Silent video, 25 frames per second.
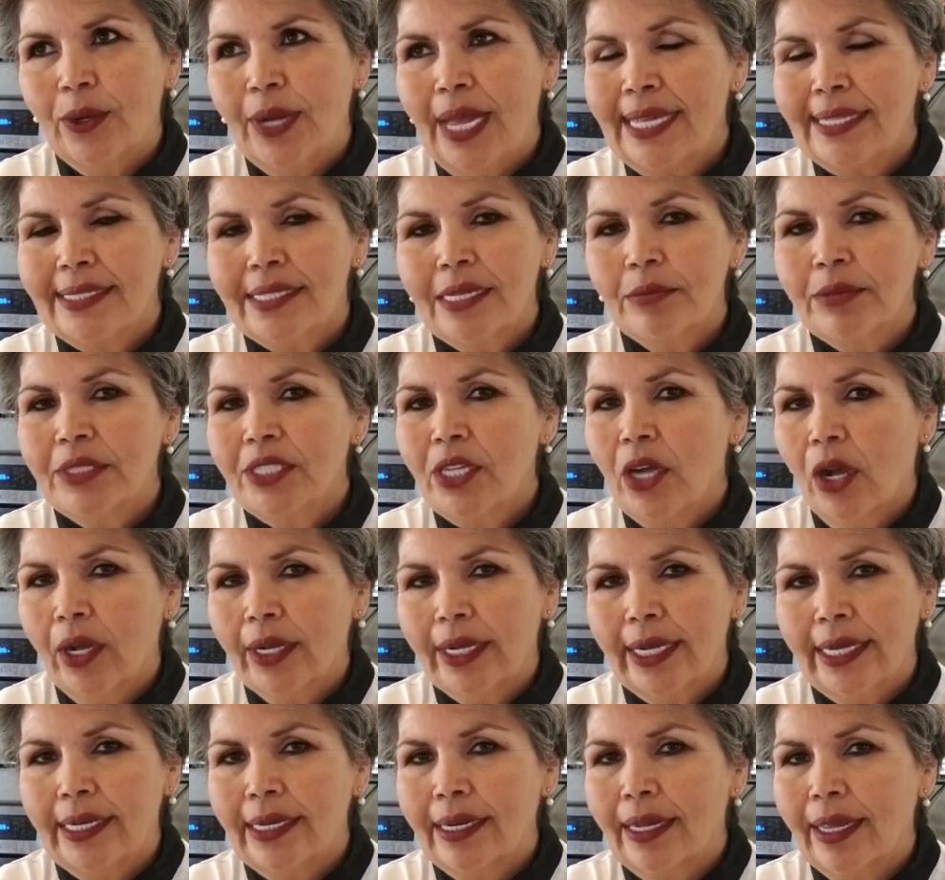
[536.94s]
As I'm
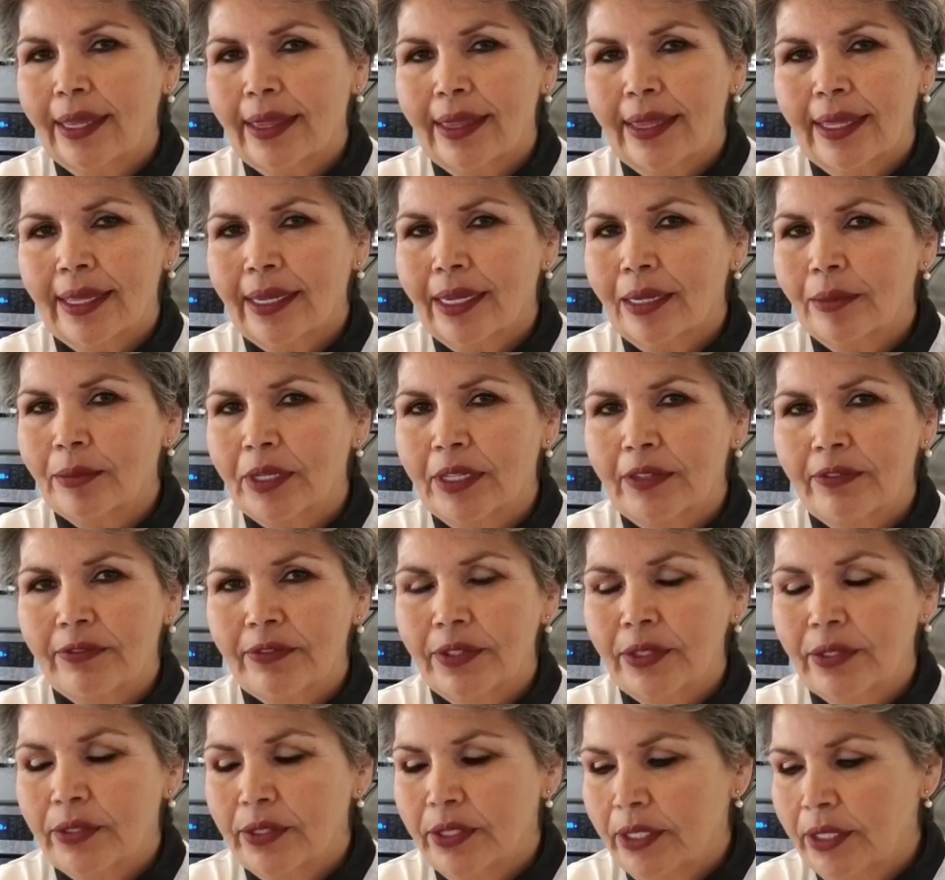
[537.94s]
talking, I think I'm
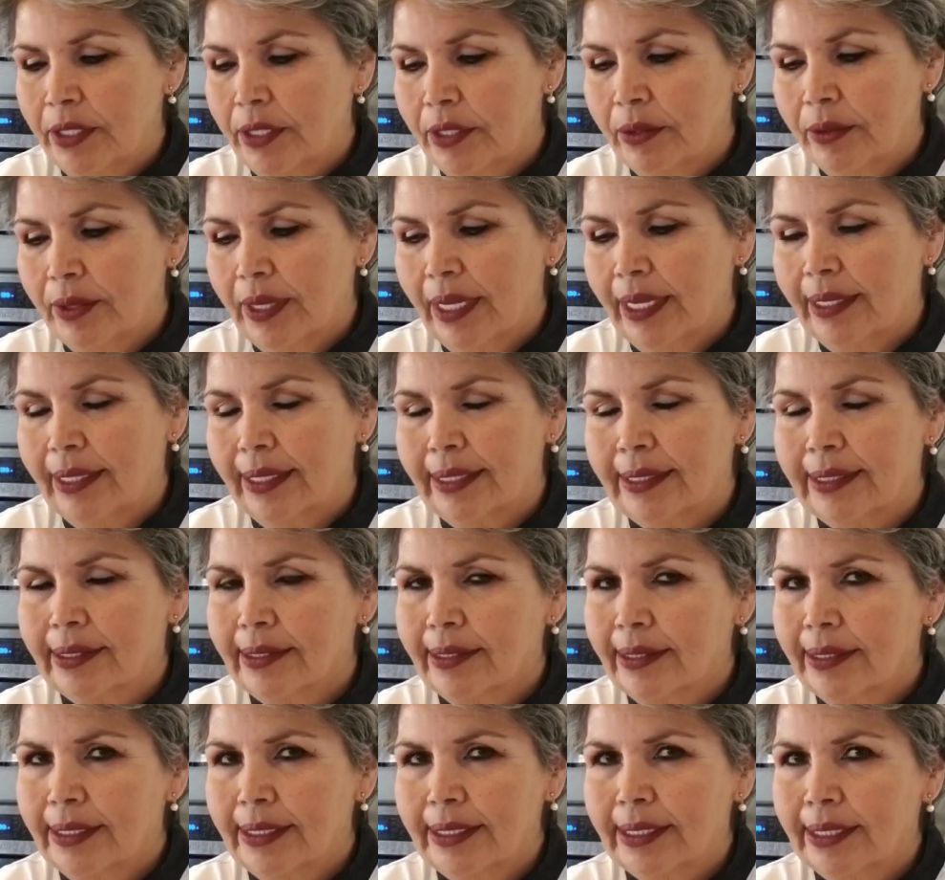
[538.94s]
confusing you, and that's
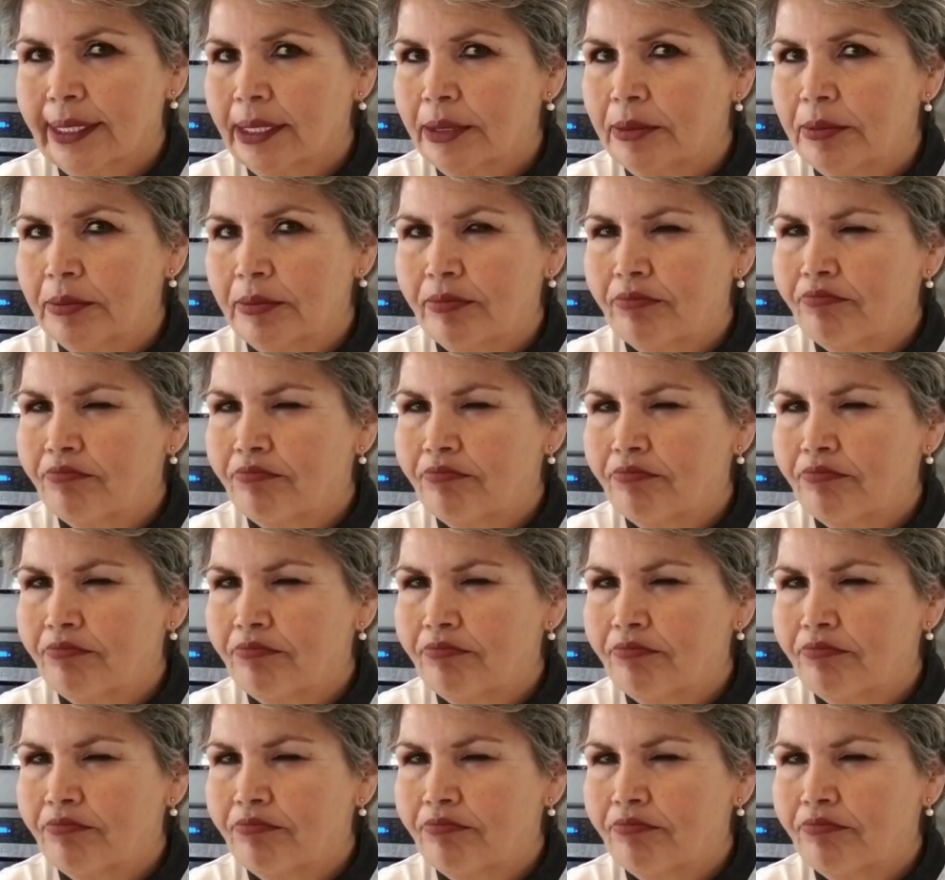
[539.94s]
gonna just